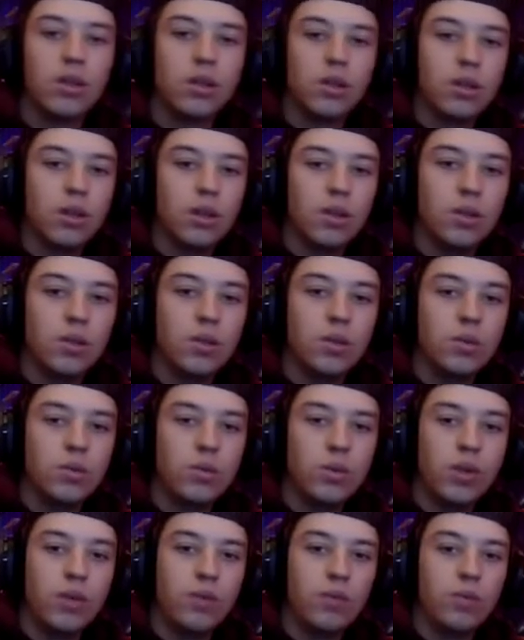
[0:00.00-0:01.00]
because
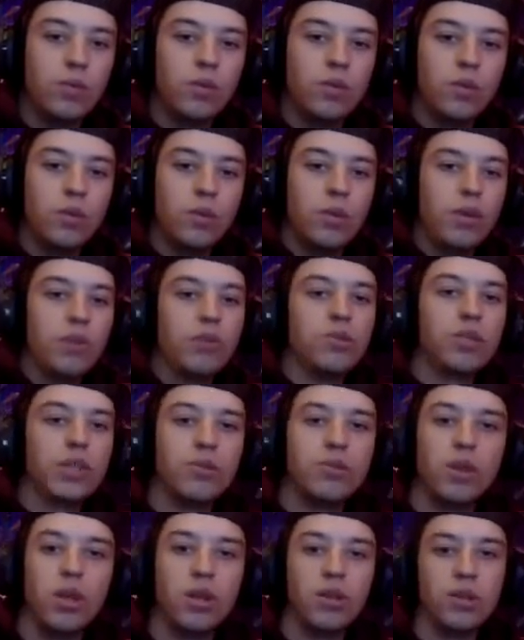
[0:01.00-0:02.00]
the Patriots have
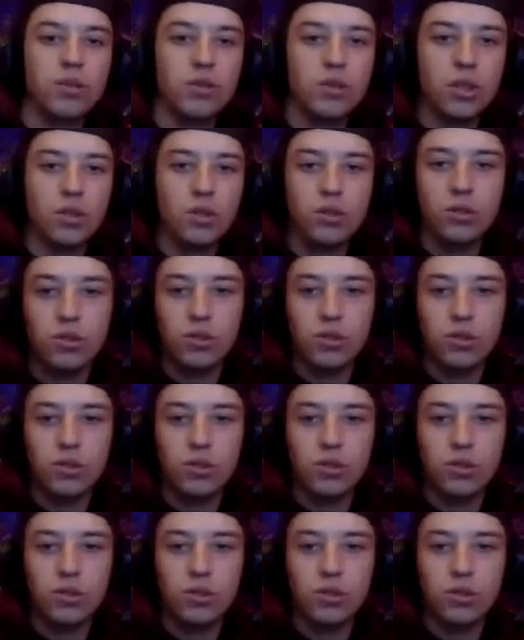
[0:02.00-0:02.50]
Jonathan Jones,